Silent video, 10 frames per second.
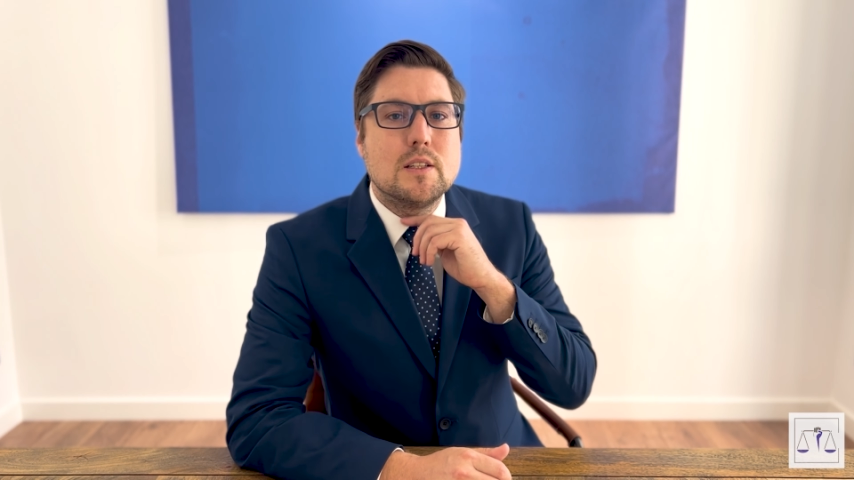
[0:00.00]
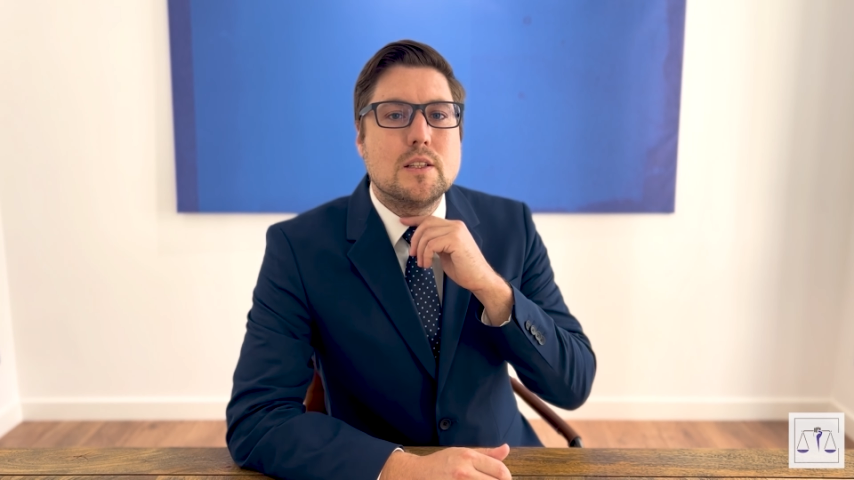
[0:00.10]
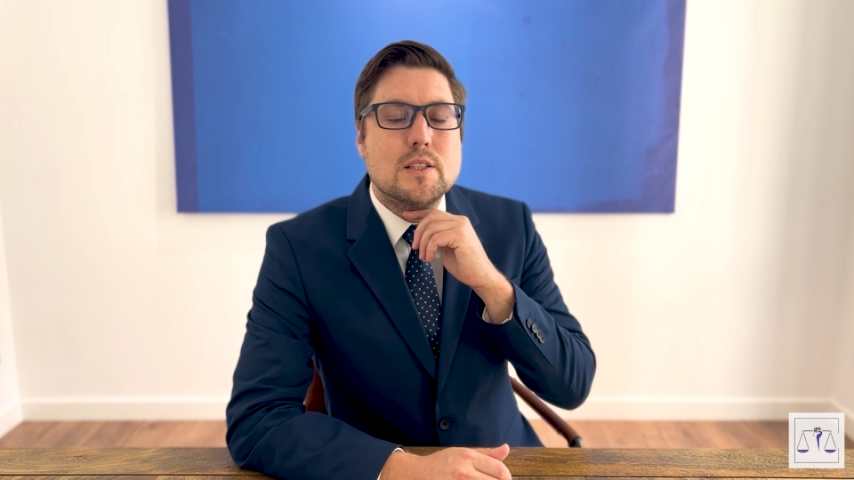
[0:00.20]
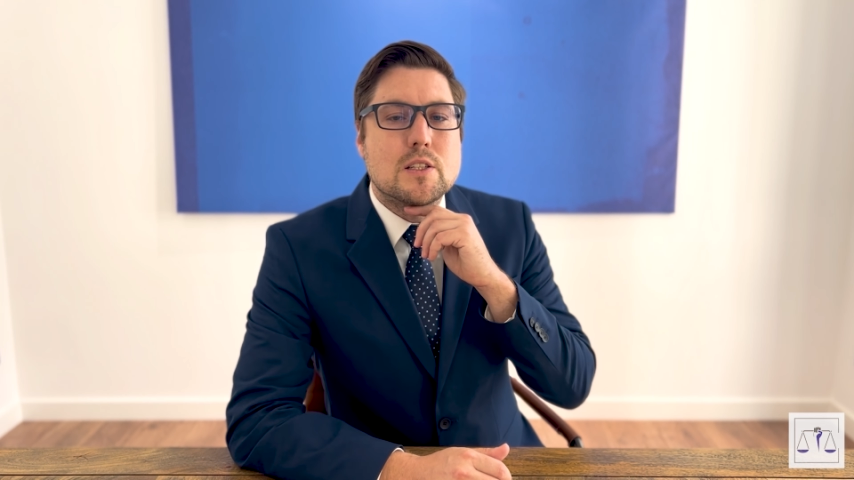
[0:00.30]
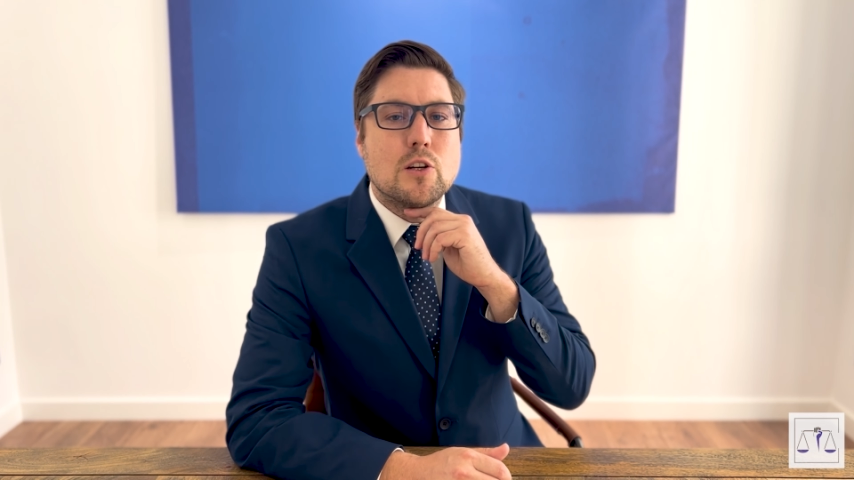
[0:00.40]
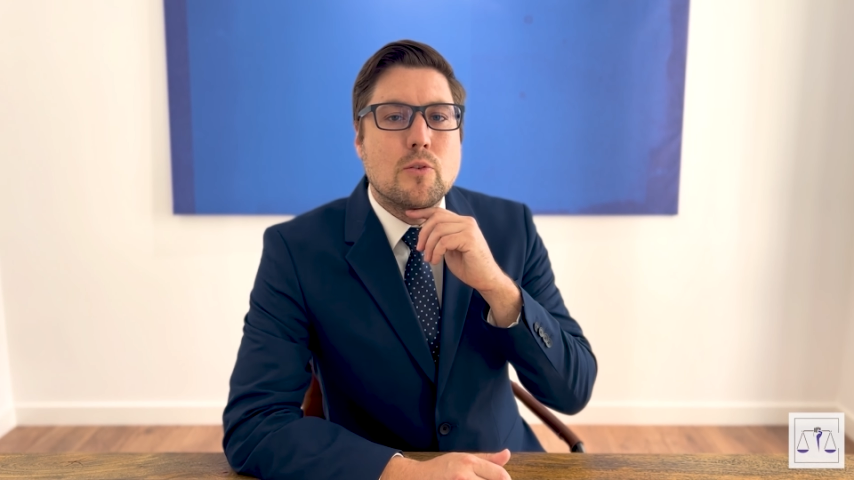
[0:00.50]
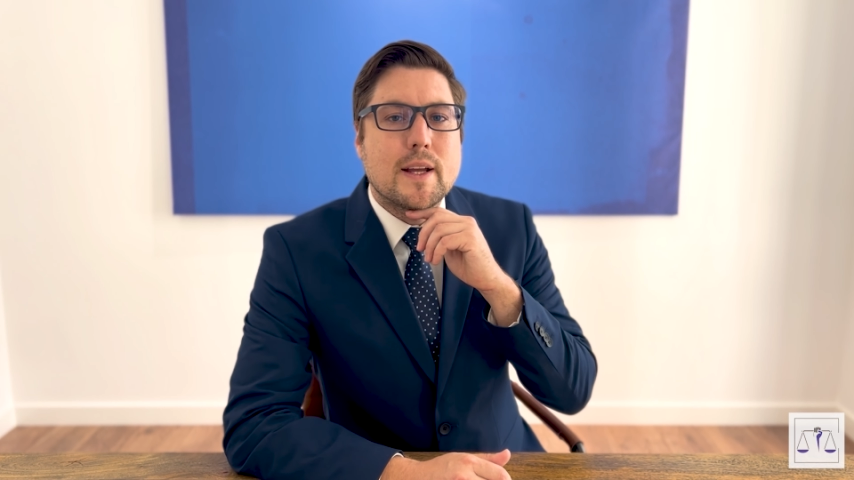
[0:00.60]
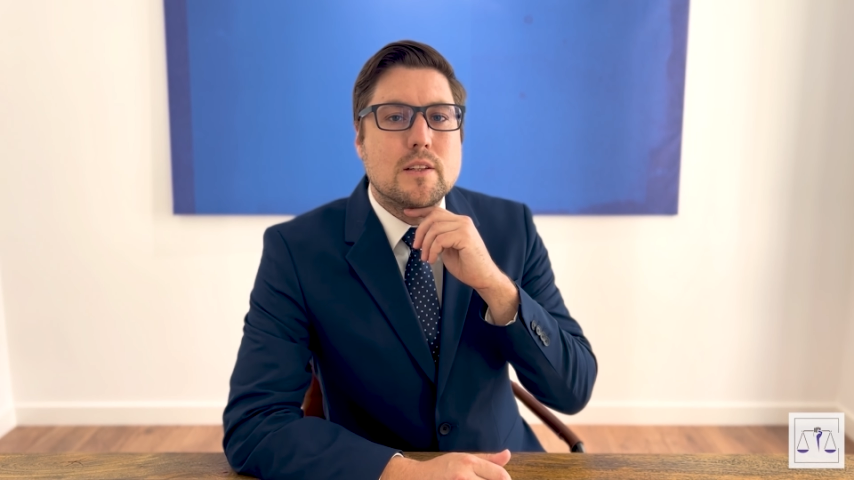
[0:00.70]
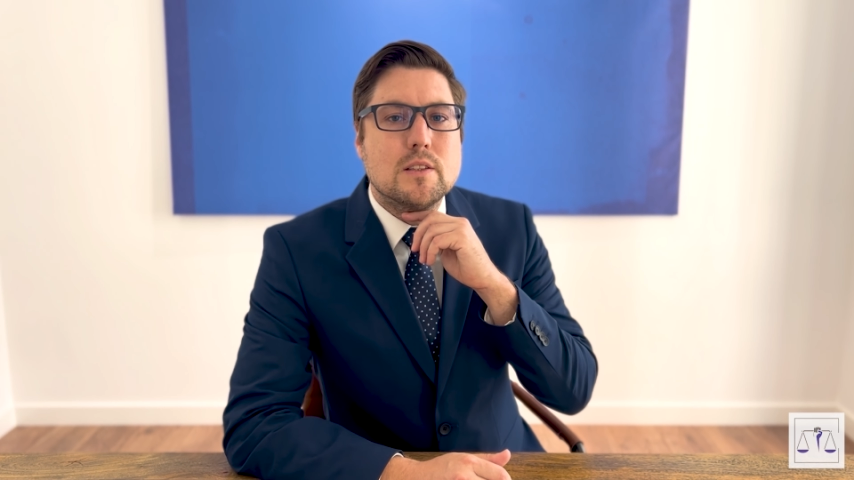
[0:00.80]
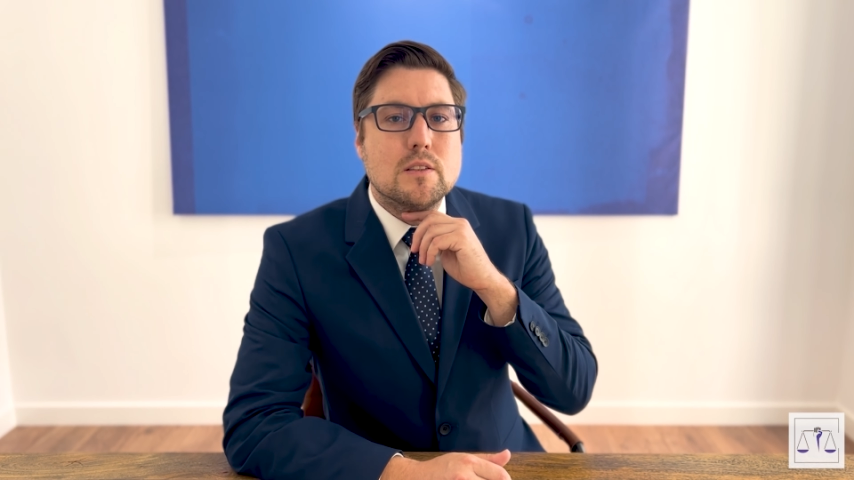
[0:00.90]
is
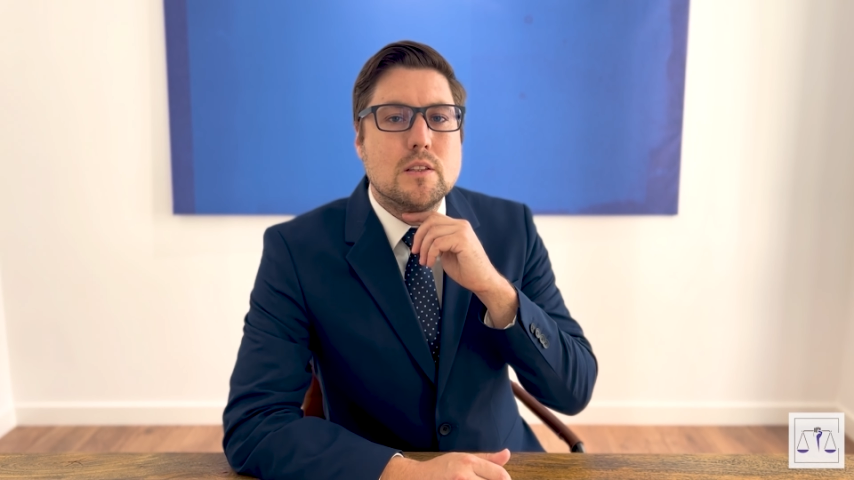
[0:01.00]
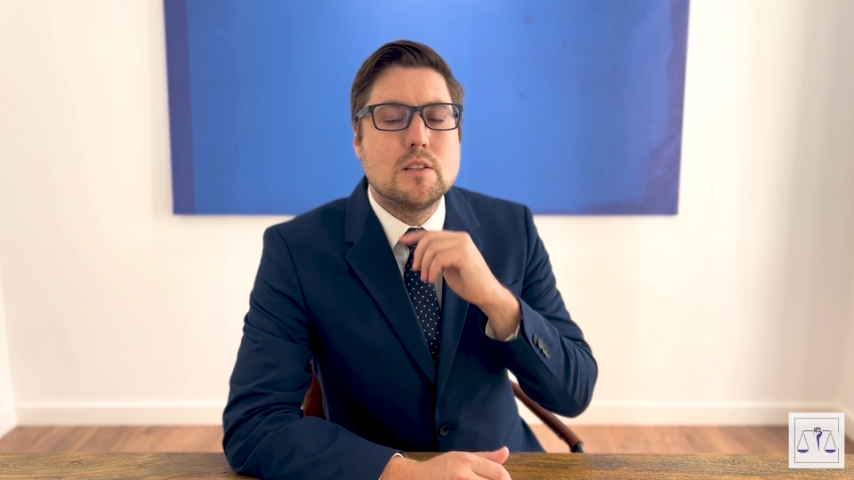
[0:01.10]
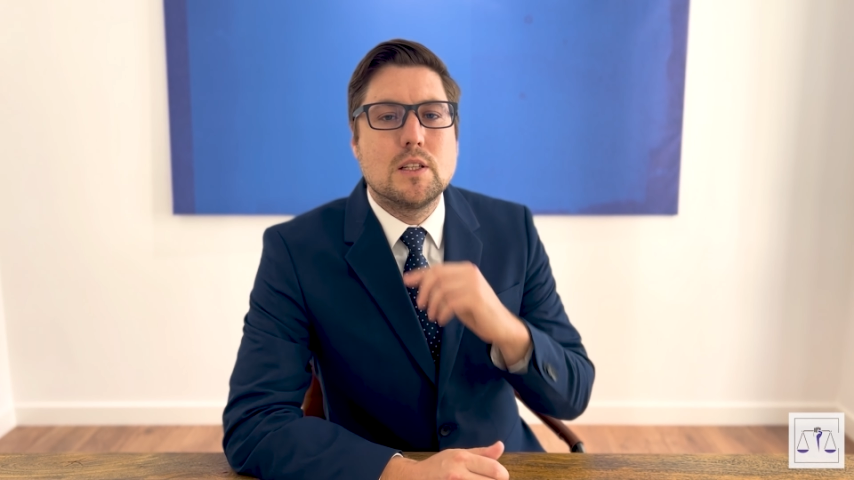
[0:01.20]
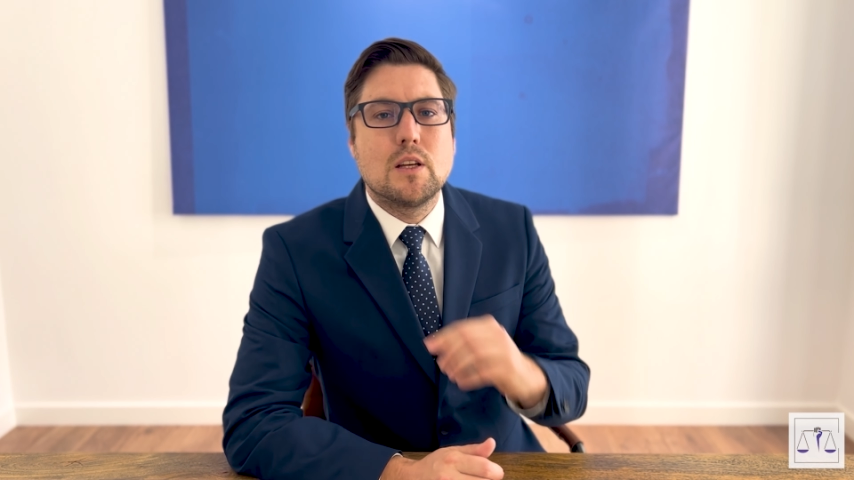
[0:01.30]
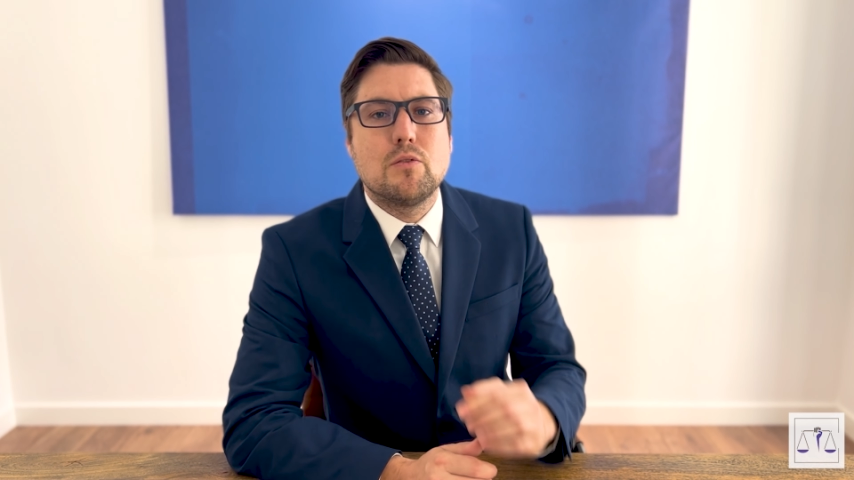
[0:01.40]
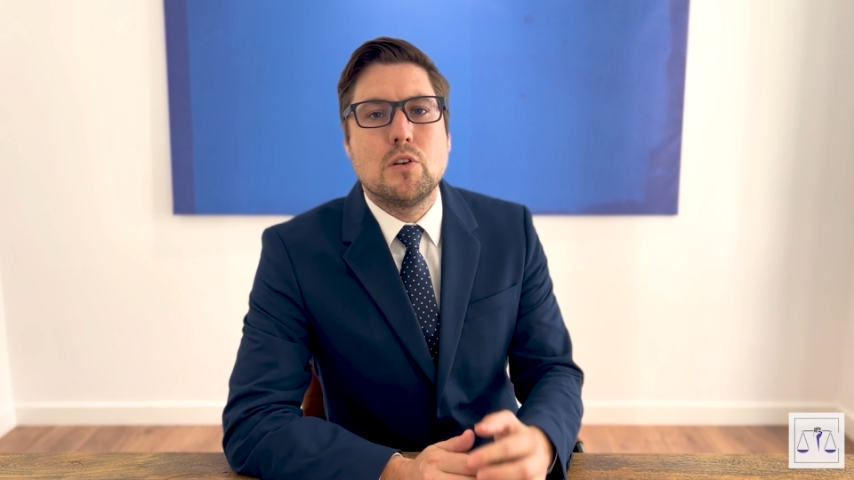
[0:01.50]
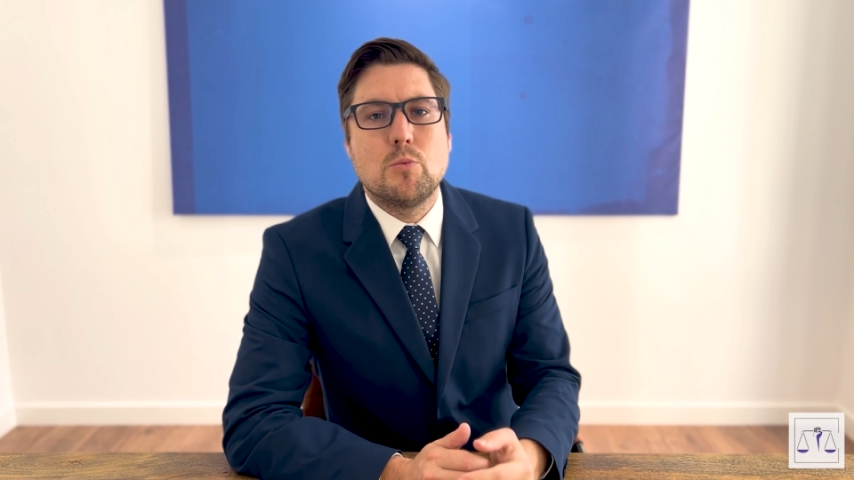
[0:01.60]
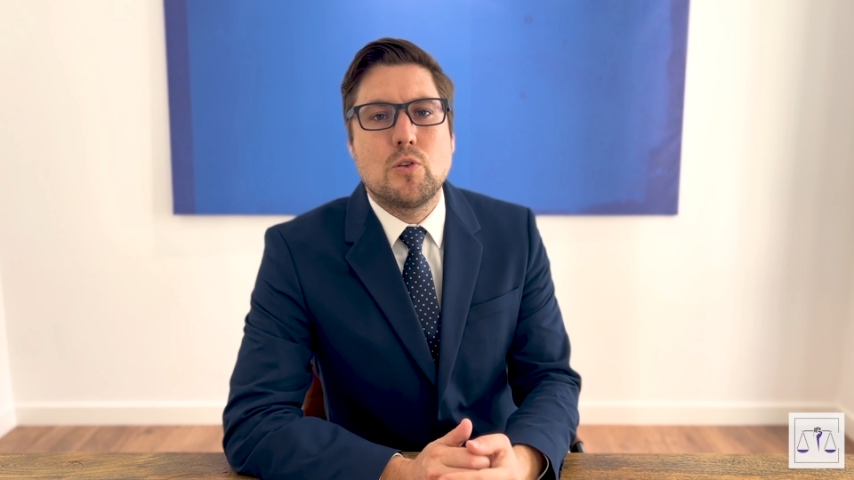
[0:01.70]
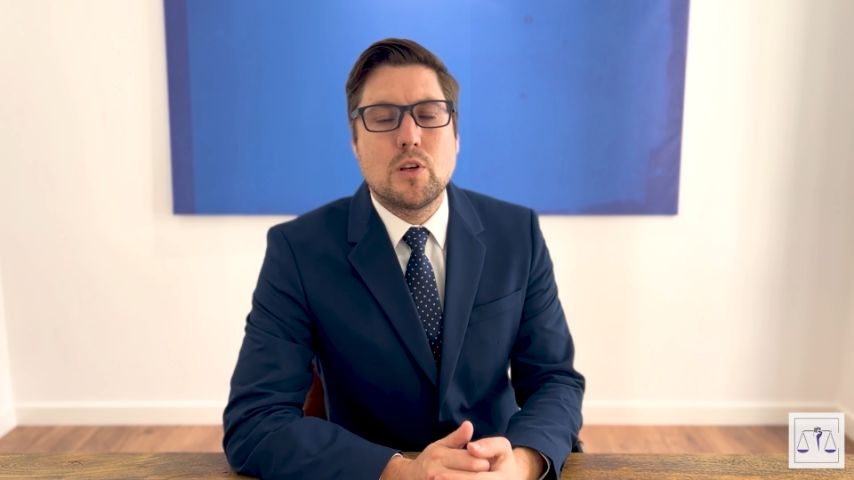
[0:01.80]
corrected to give it a more